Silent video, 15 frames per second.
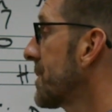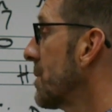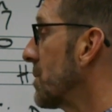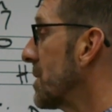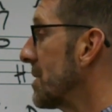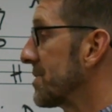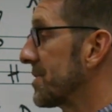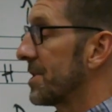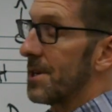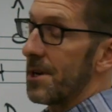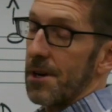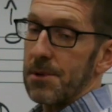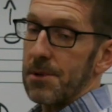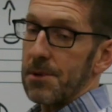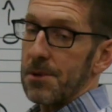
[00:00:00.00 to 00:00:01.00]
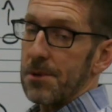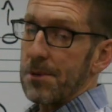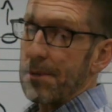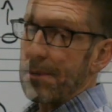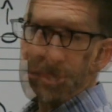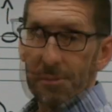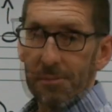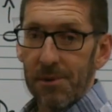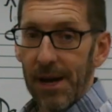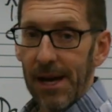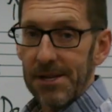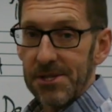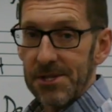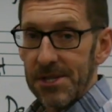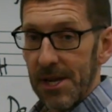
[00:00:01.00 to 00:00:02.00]
We use it in our musicianship
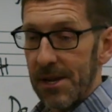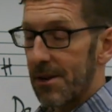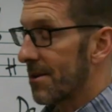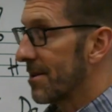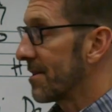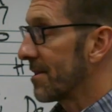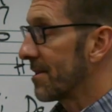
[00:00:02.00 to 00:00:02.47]
classes here.